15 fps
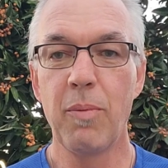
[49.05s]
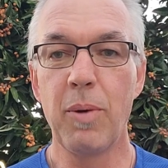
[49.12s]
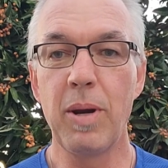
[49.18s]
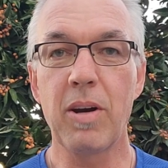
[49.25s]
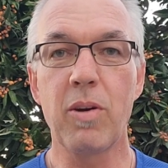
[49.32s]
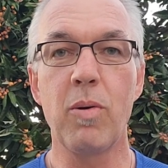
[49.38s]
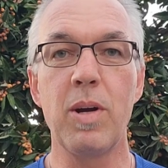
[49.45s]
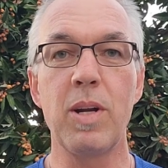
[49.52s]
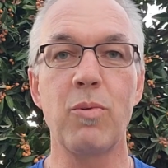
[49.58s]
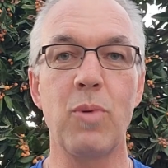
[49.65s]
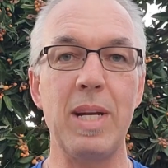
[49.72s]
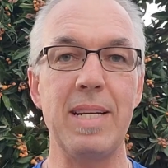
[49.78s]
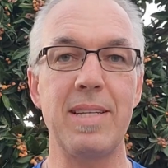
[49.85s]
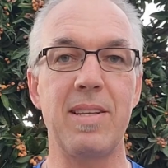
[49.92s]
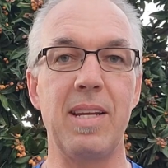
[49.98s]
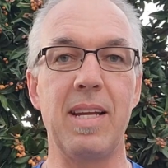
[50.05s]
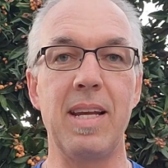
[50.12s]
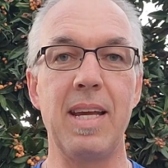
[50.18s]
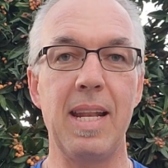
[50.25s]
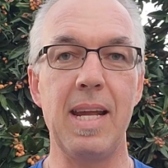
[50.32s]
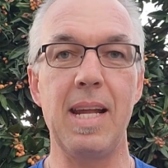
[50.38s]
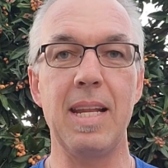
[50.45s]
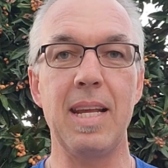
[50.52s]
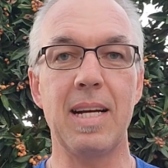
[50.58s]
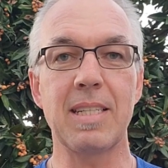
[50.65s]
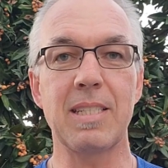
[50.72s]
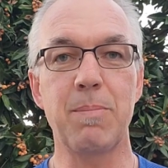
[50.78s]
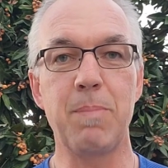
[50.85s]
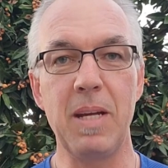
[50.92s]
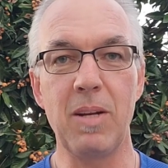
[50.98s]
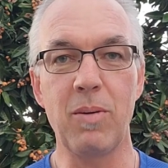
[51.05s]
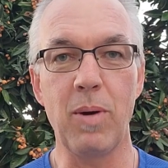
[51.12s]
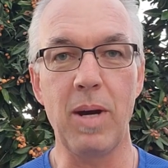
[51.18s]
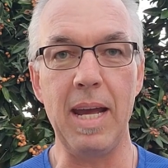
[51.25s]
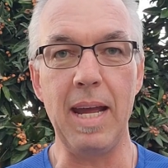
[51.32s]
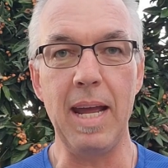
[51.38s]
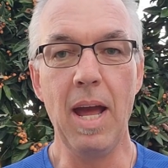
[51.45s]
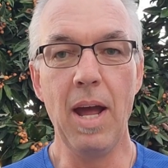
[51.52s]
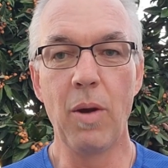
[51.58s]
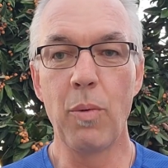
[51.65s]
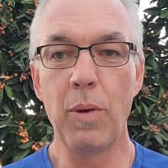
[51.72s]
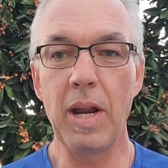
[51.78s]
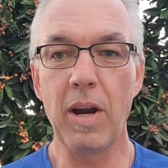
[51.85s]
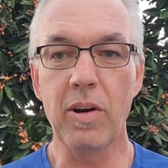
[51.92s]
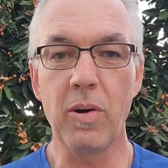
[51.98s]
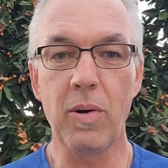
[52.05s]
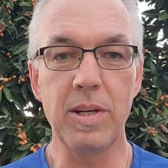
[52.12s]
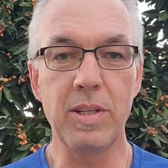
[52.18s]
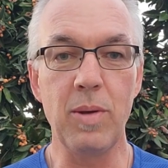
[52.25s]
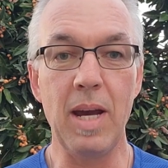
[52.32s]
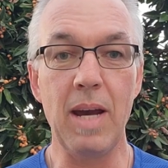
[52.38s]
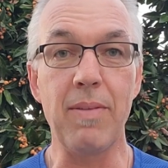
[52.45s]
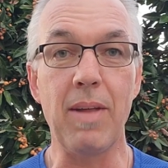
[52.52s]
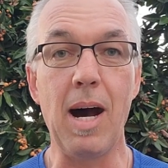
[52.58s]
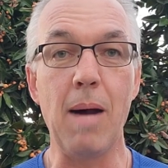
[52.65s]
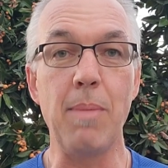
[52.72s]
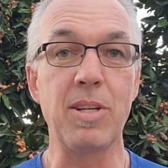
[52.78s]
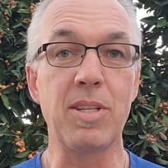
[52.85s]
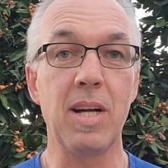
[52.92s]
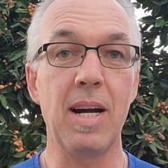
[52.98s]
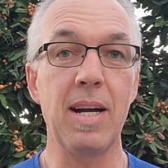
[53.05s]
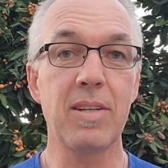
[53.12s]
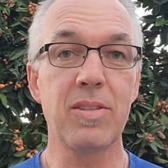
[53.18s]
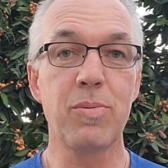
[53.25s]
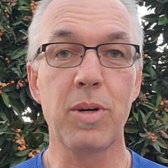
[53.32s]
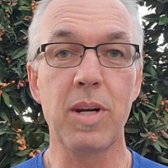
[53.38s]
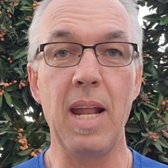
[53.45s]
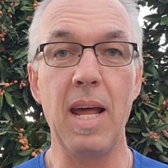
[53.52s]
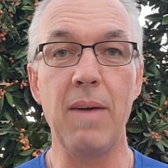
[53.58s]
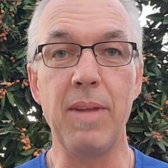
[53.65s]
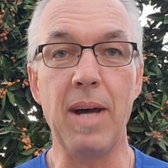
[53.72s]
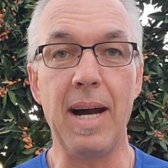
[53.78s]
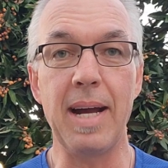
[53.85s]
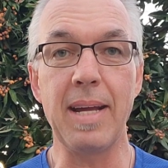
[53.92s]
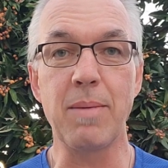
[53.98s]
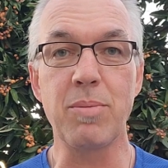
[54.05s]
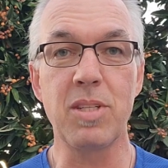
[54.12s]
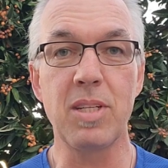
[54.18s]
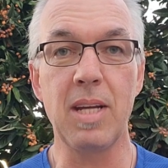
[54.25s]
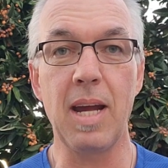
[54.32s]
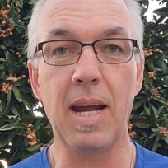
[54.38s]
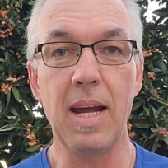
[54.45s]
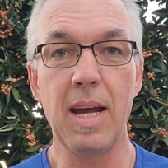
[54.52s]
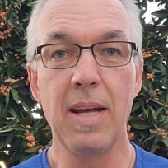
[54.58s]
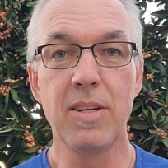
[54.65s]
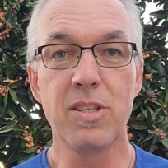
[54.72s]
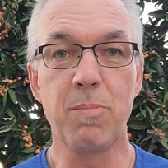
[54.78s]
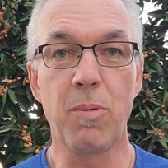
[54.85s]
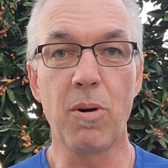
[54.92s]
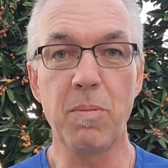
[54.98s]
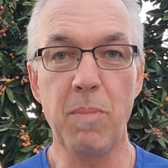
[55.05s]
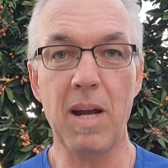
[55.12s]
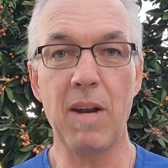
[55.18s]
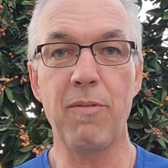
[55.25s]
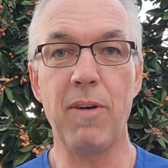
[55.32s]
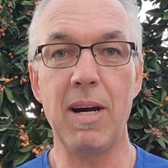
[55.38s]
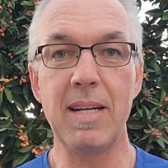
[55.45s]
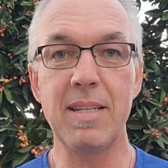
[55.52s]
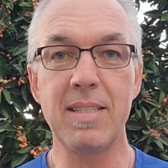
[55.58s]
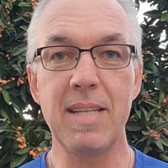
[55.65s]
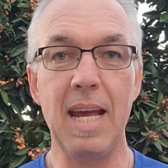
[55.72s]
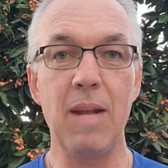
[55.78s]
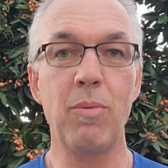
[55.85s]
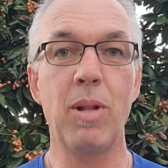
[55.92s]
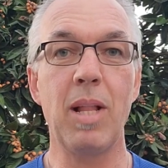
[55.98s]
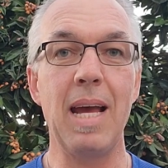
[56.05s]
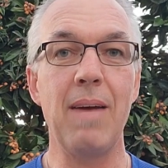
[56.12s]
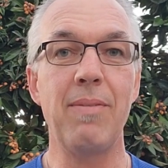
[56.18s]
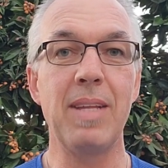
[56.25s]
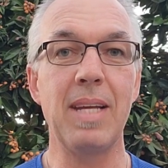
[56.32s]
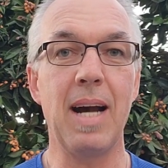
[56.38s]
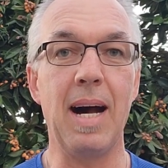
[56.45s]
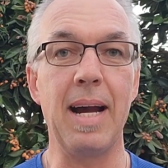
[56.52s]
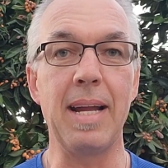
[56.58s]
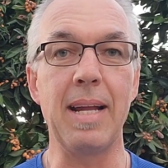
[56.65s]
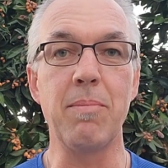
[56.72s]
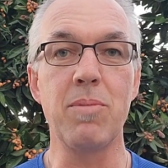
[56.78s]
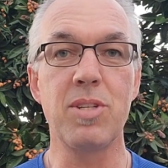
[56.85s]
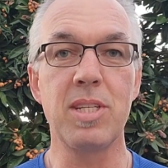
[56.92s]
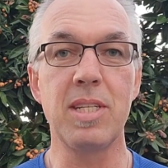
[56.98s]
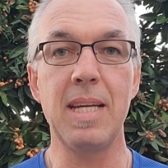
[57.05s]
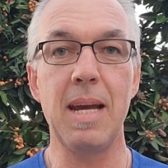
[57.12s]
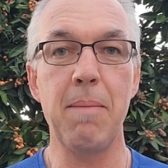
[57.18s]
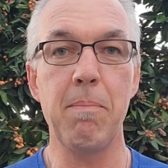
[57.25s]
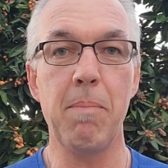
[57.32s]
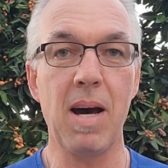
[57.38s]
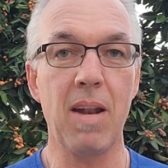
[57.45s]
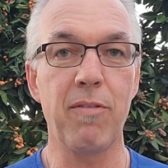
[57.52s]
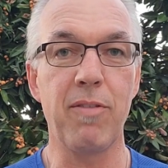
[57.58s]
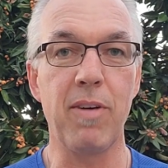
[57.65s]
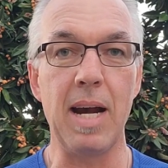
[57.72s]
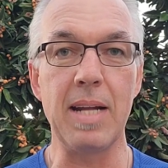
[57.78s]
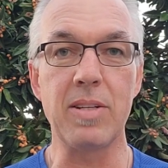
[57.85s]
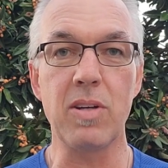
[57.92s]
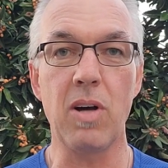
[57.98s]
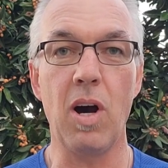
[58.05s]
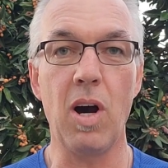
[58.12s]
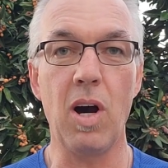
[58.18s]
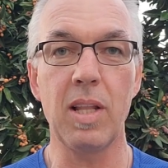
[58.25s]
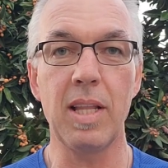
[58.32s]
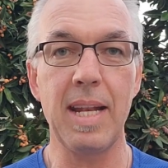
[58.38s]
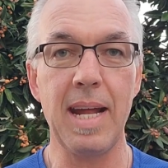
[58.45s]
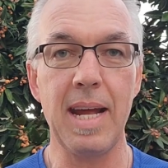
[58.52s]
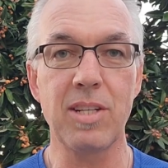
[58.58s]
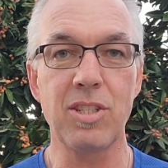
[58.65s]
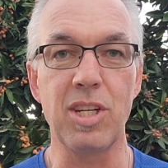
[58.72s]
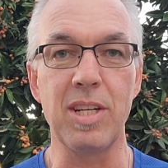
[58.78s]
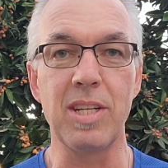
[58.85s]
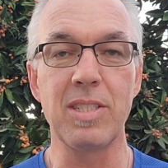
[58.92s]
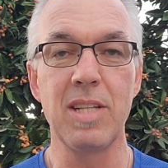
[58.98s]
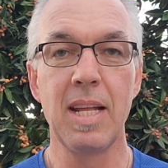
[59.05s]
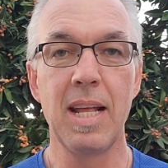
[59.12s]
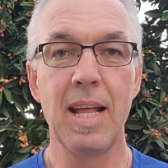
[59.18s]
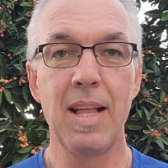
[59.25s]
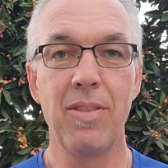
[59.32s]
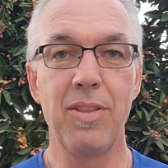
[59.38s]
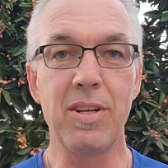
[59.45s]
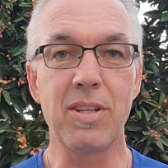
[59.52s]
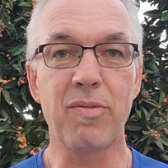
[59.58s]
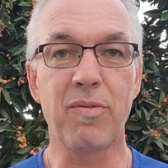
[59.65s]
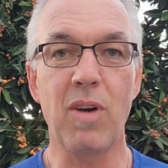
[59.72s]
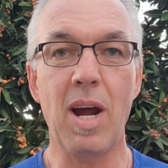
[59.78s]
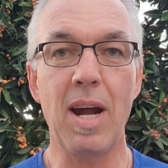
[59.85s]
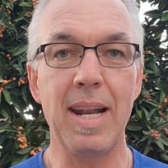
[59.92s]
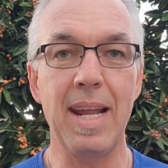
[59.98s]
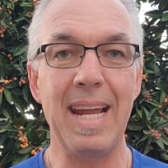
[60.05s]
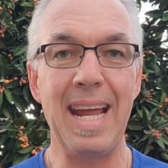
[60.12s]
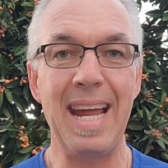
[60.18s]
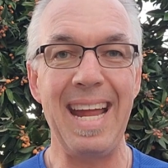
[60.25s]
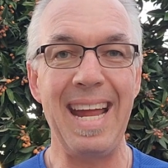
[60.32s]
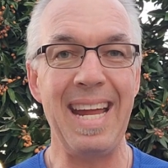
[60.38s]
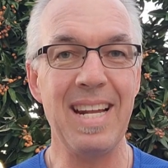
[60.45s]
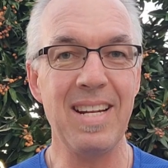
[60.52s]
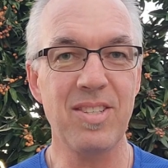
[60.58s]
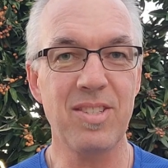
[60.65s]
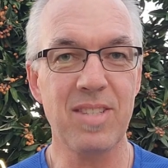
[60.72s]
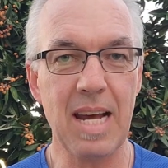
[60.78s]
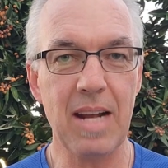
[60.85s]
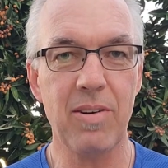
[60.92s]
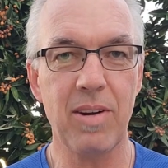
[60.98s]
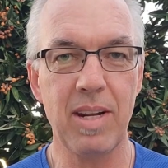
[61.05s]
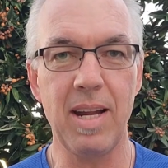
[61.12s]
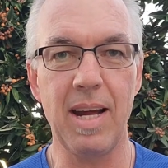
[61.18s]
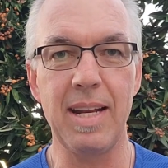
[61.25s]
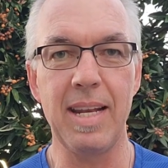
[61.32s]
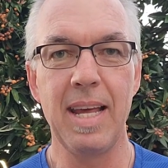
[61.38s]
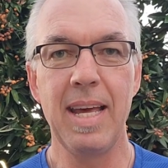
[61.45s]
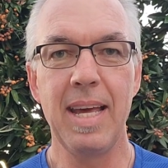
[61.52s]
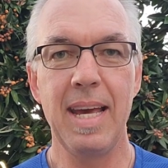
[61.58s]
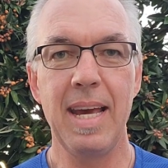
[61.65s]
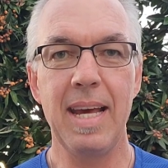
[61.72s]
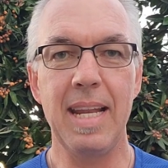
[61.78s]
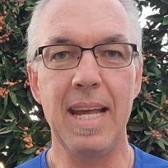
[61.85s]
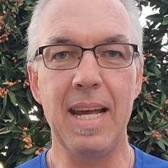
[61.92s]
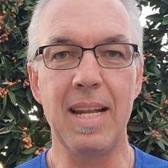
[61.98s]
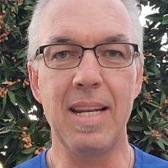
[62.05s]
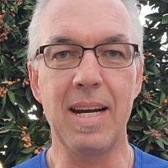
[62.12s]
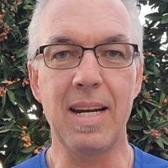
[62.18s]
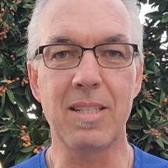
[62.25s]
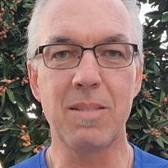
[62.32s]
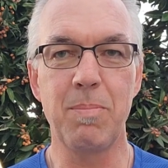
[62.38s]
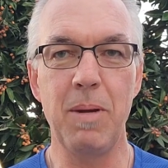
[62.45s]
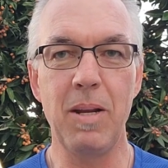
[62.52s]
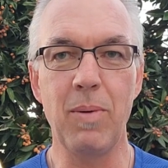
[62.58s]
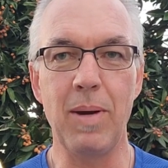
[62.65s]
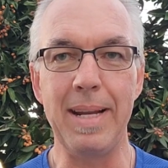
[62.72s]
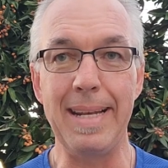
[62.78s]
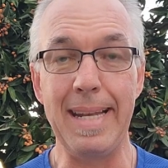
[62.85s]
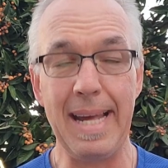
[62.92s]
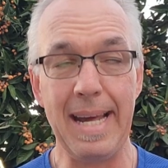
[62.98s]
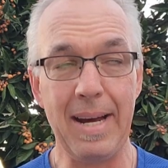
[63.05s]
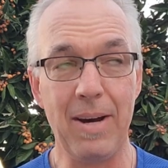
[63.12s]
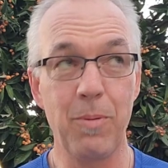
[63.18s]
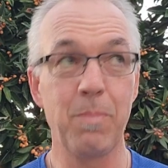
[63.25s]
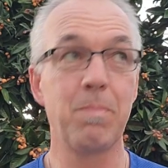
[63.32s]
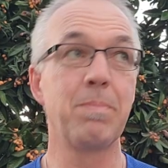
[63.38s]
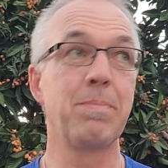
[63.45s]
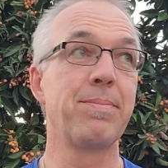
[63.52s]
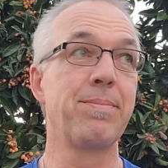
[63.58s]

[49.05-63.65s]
We are going racing at Antioch Speedway. We are going to have the Hobby Socks. We're going to have the IMCA Sport Modifieds, and we'll have the IMCA Modifieds all in action this Friday and Saturday night at Antioch Speedway. Now,